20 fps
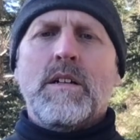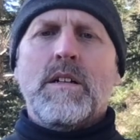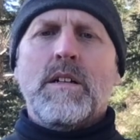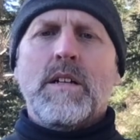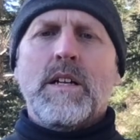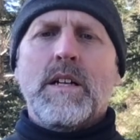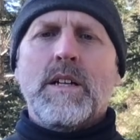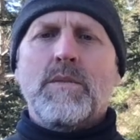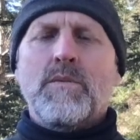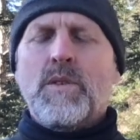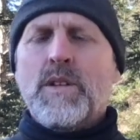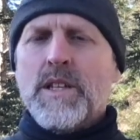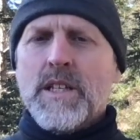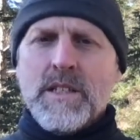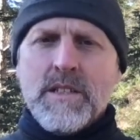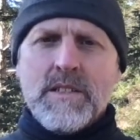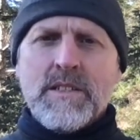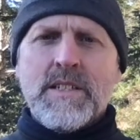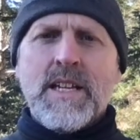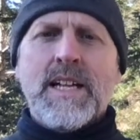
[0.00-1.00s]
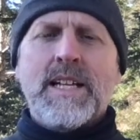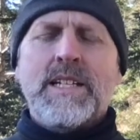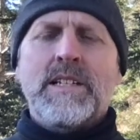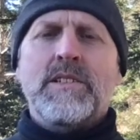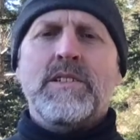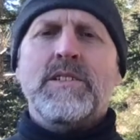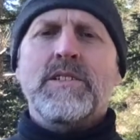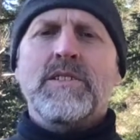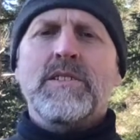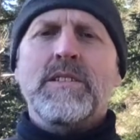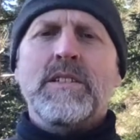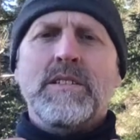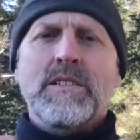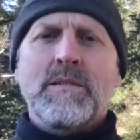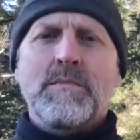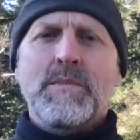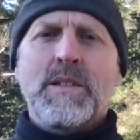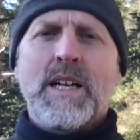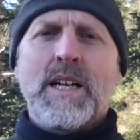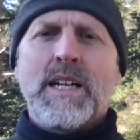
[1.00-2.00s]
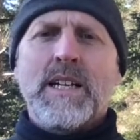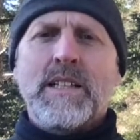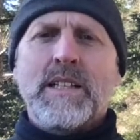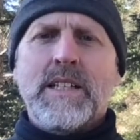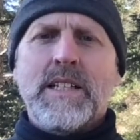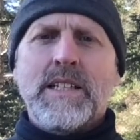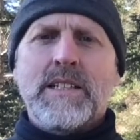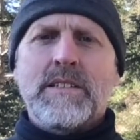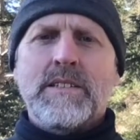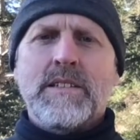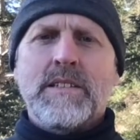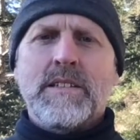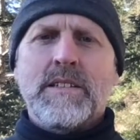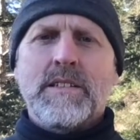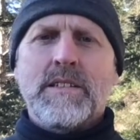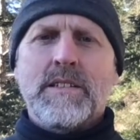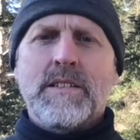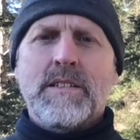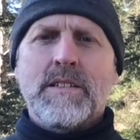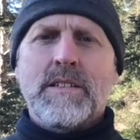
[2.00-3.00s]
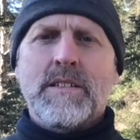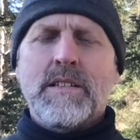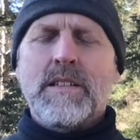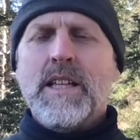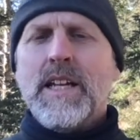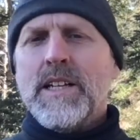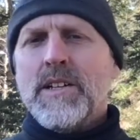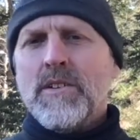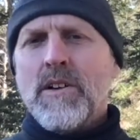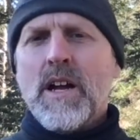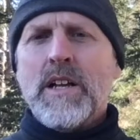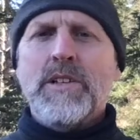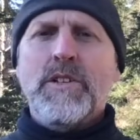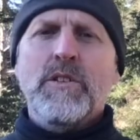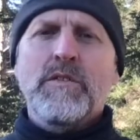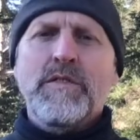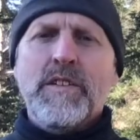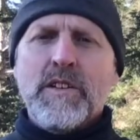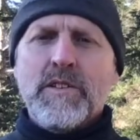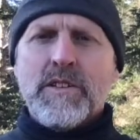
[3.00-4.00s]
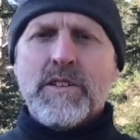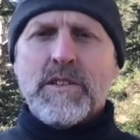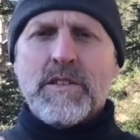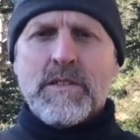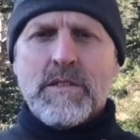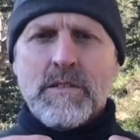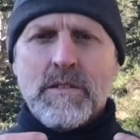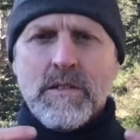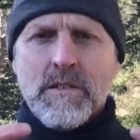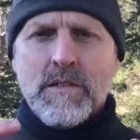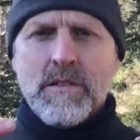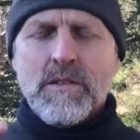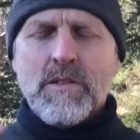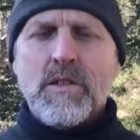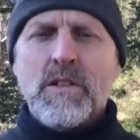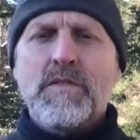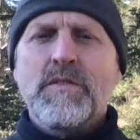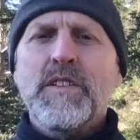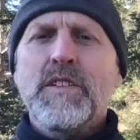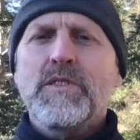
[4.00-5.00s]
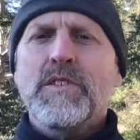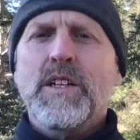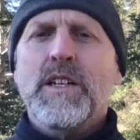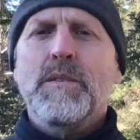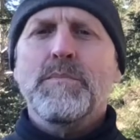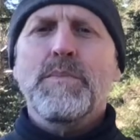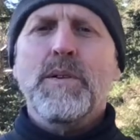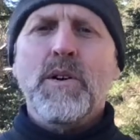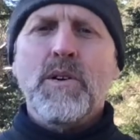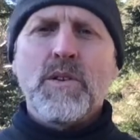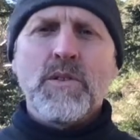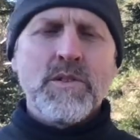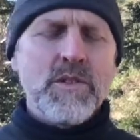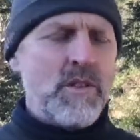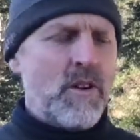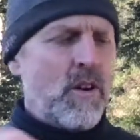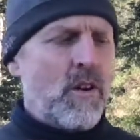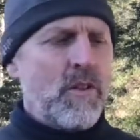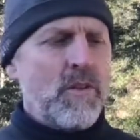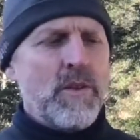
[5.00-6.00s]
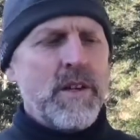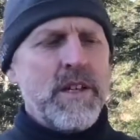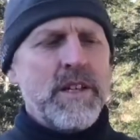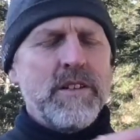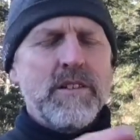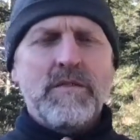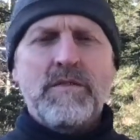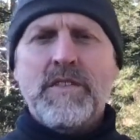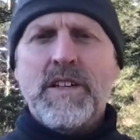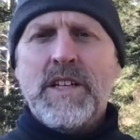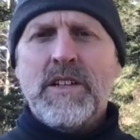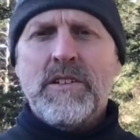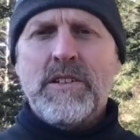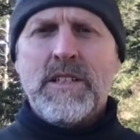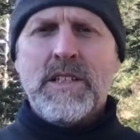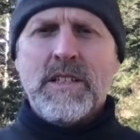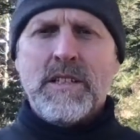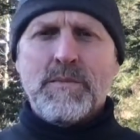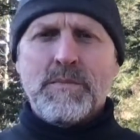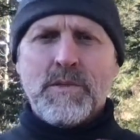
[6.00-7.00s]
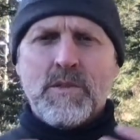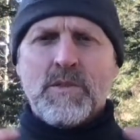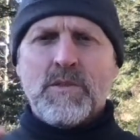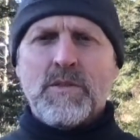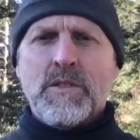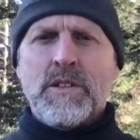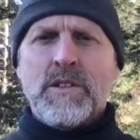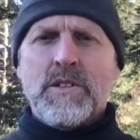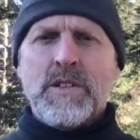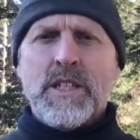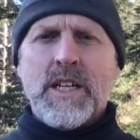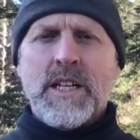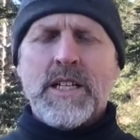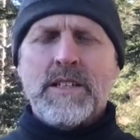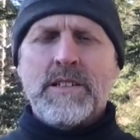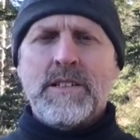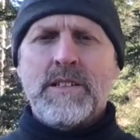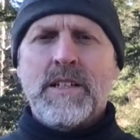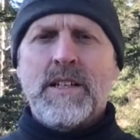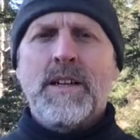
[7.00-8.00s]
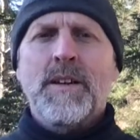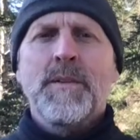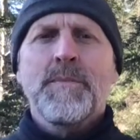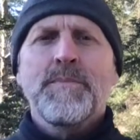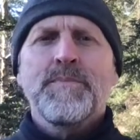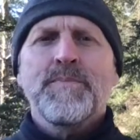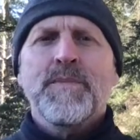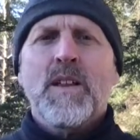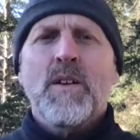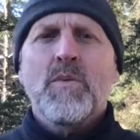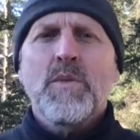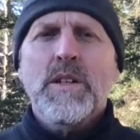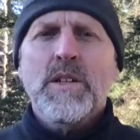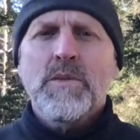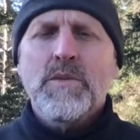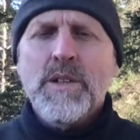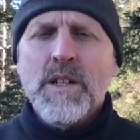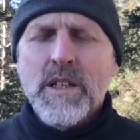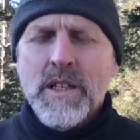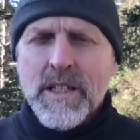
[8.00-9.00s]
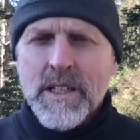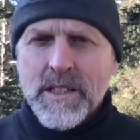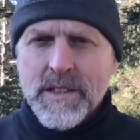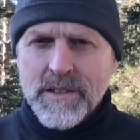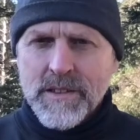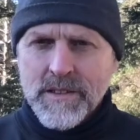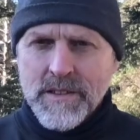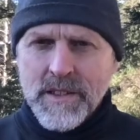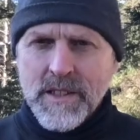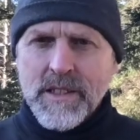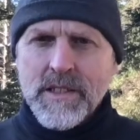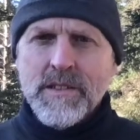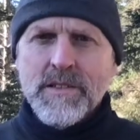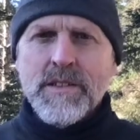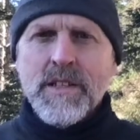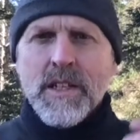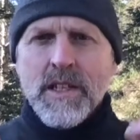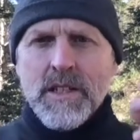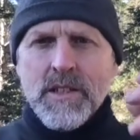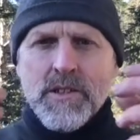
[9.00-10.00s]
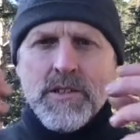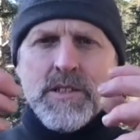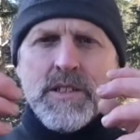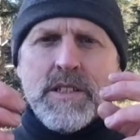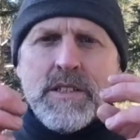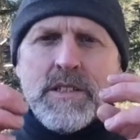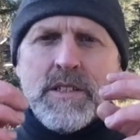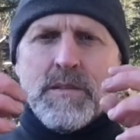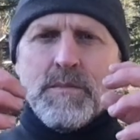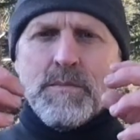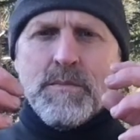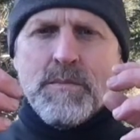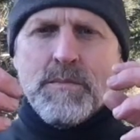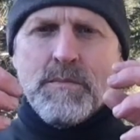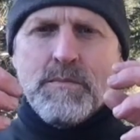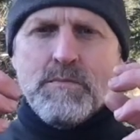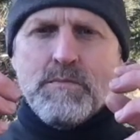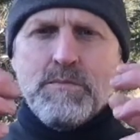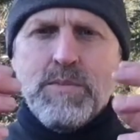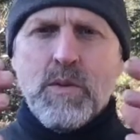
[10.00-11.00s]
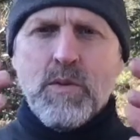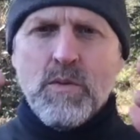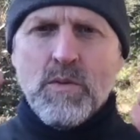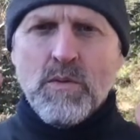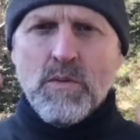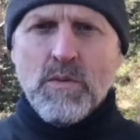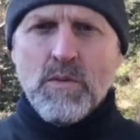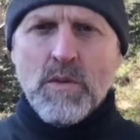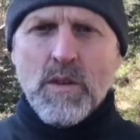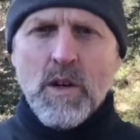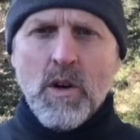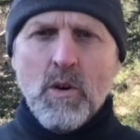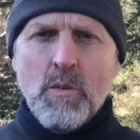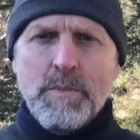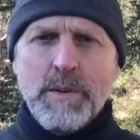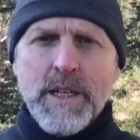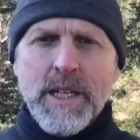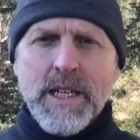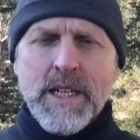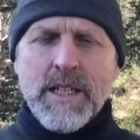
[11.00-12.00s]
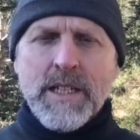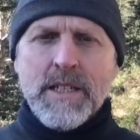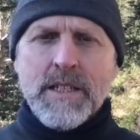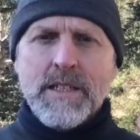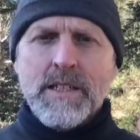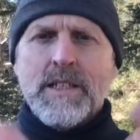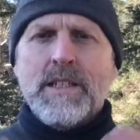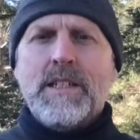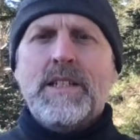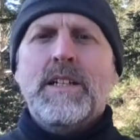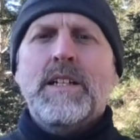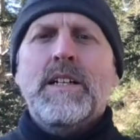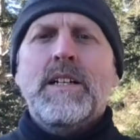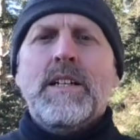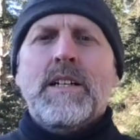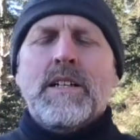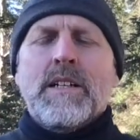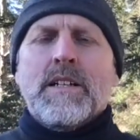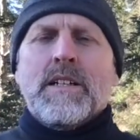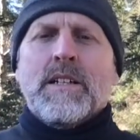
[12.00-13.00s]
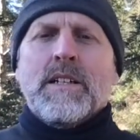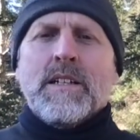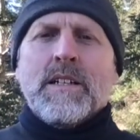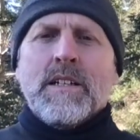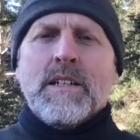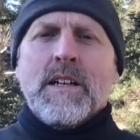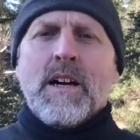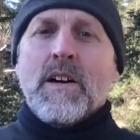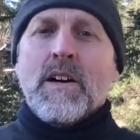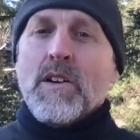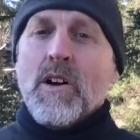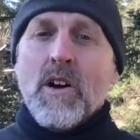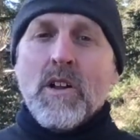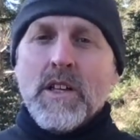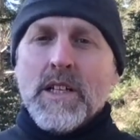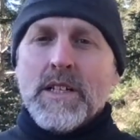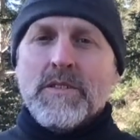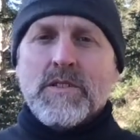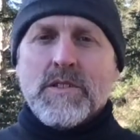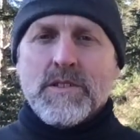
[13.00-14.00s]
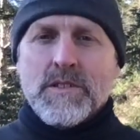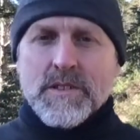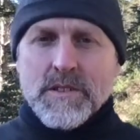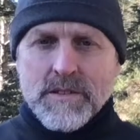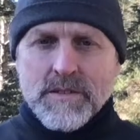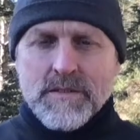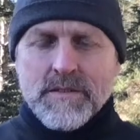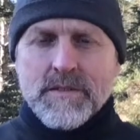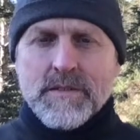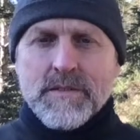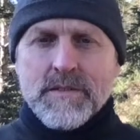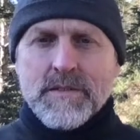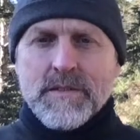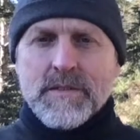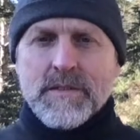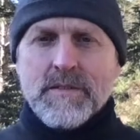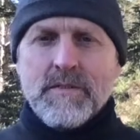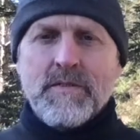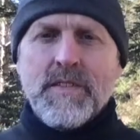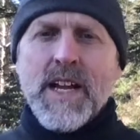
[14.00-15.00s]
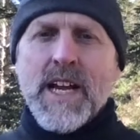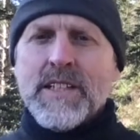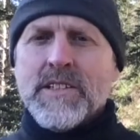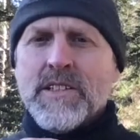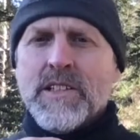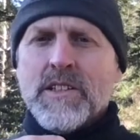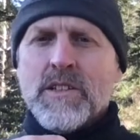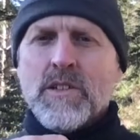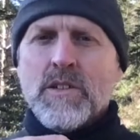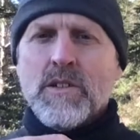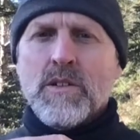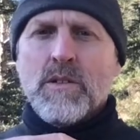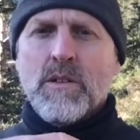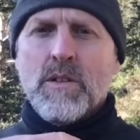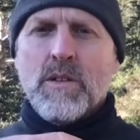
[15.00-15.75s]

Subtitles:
And within seconds, your system dilates. Later on, you'll feel this, so it feels like a pulse all the way to your fingertips or through your chest. What it really is your system opening on all levels, vascular.